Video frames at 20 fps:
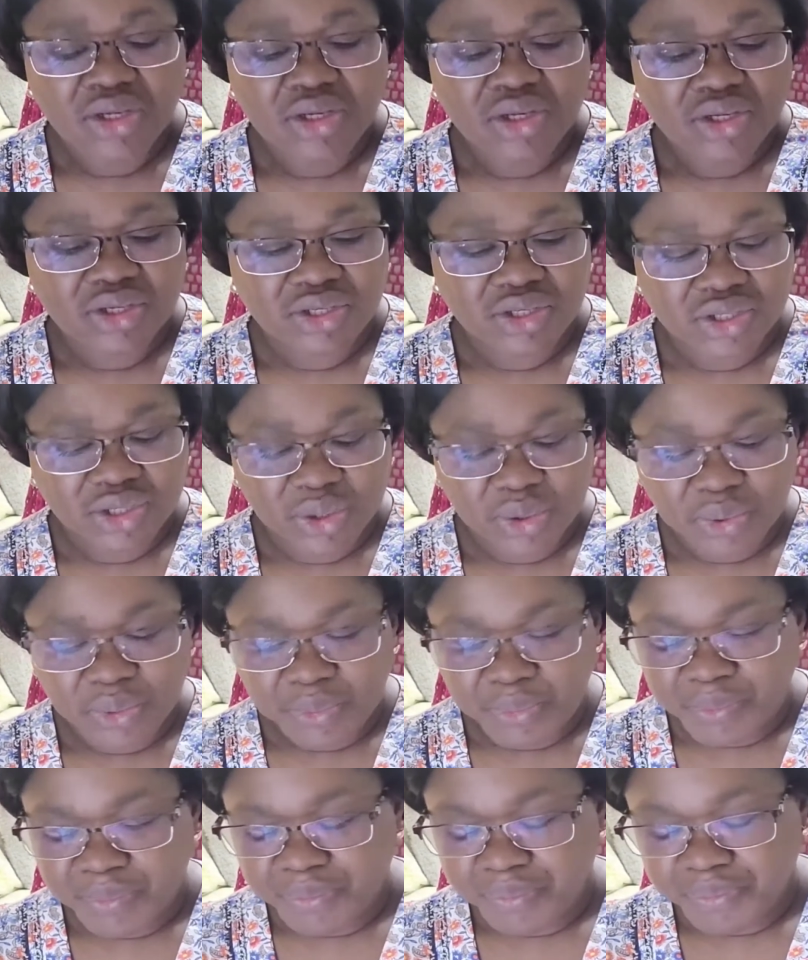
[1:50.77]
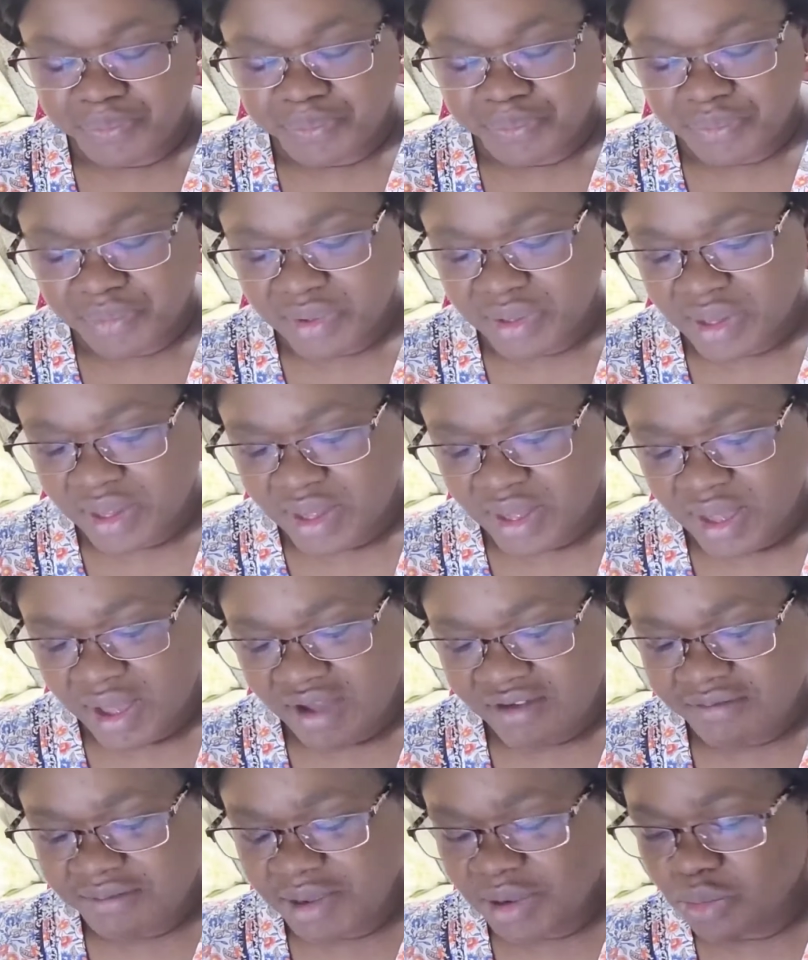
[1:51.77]
So
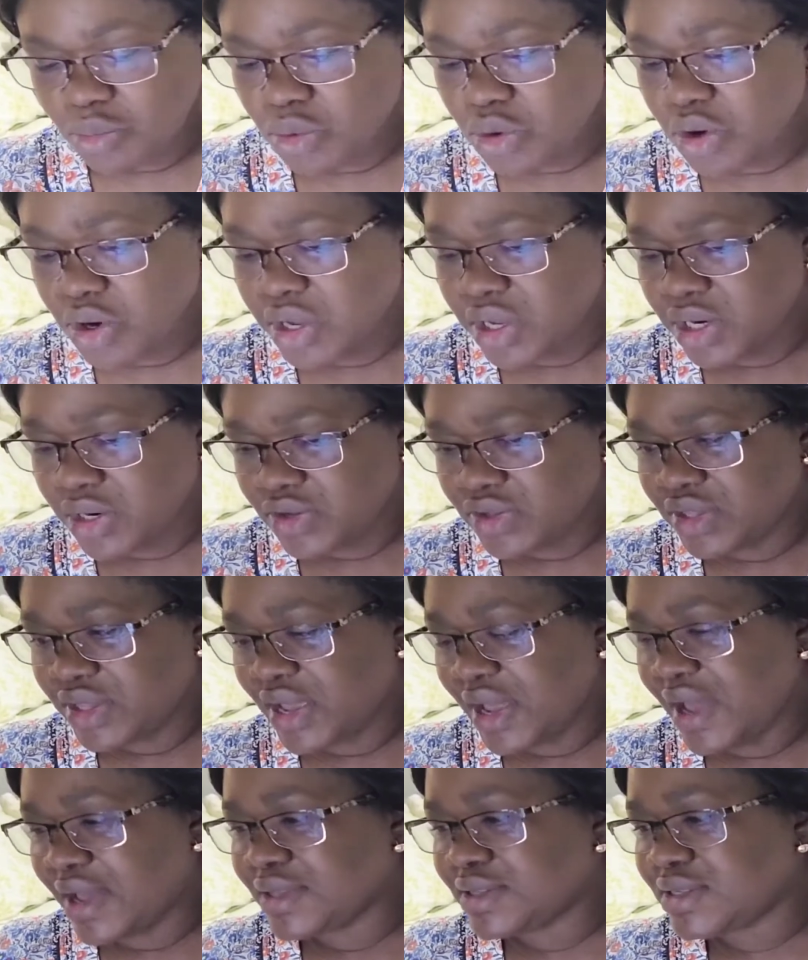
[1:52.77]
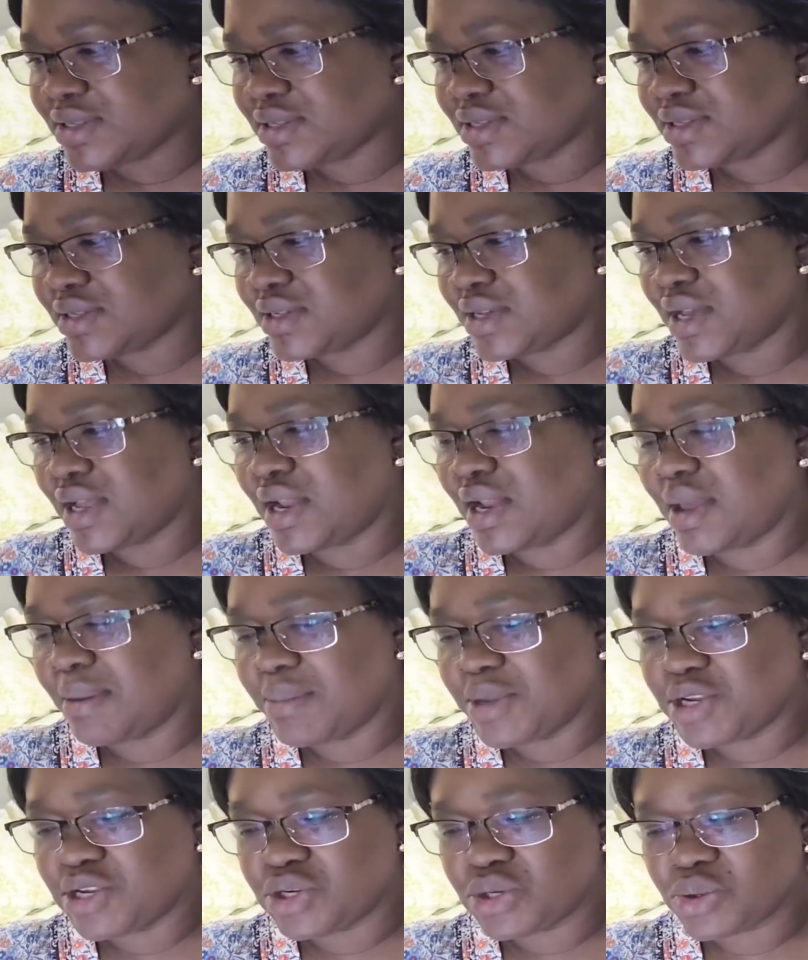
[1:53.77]
I've been working on that, and let
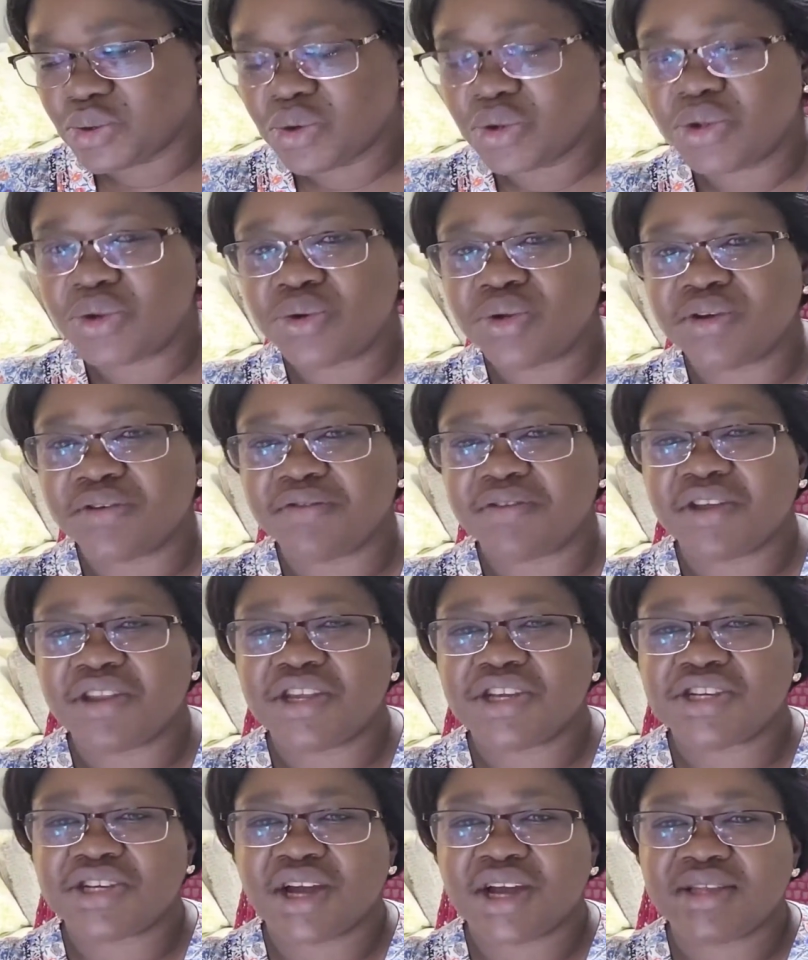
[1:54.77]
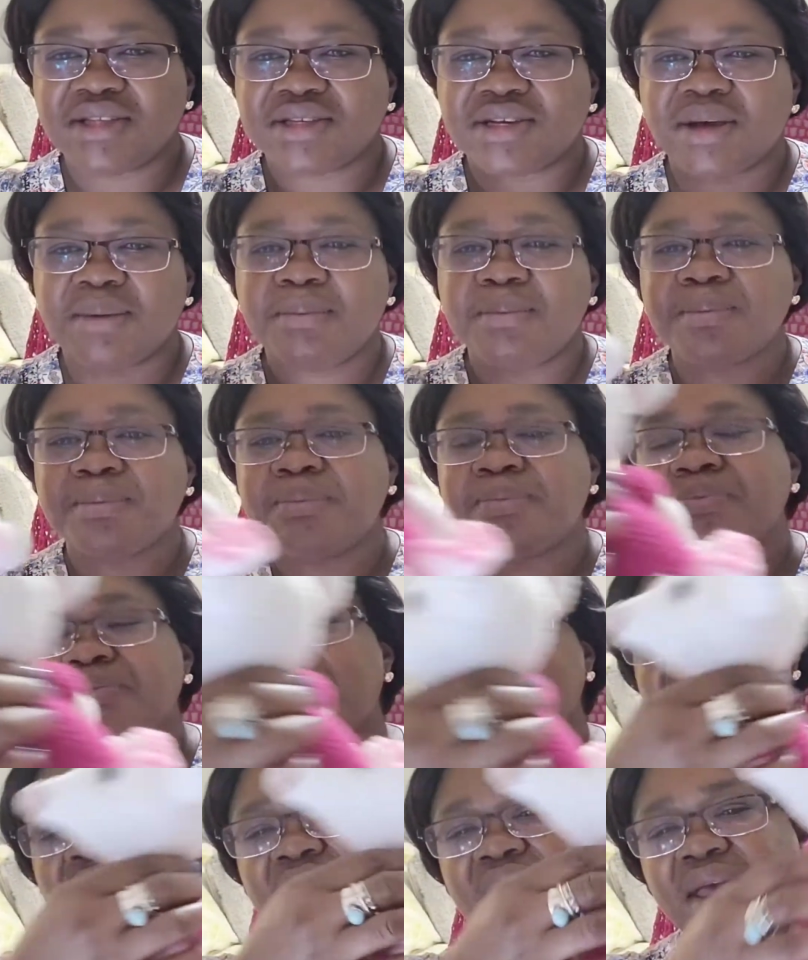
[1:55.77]
me show you the finished item.
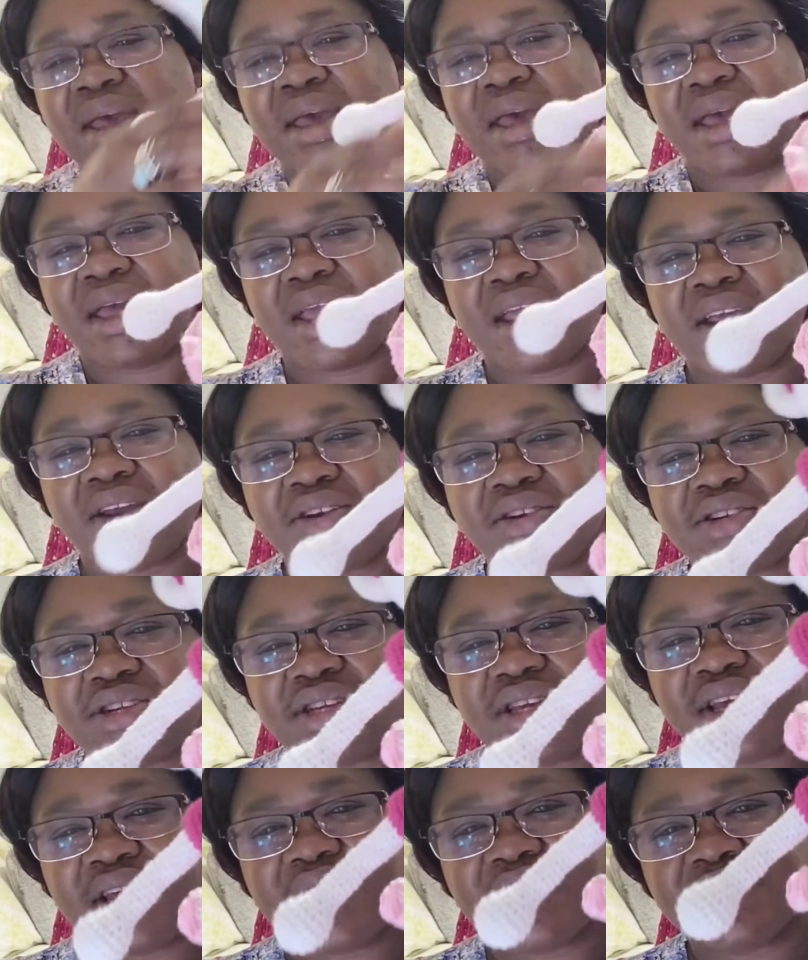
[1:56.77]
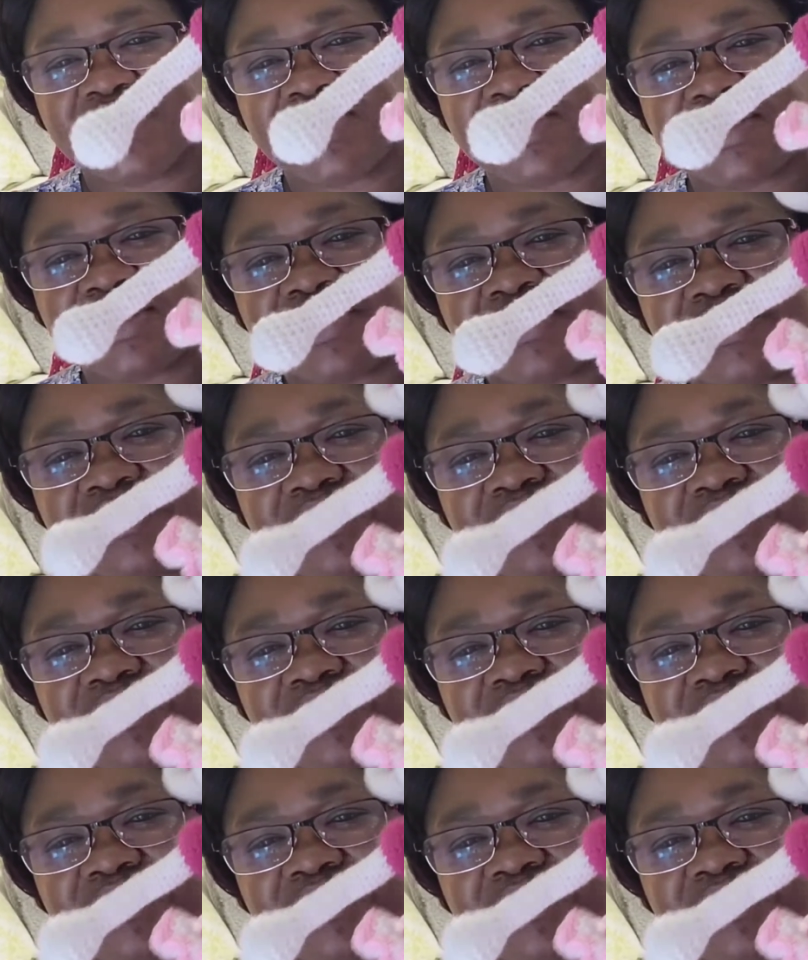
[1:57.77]
Here she is.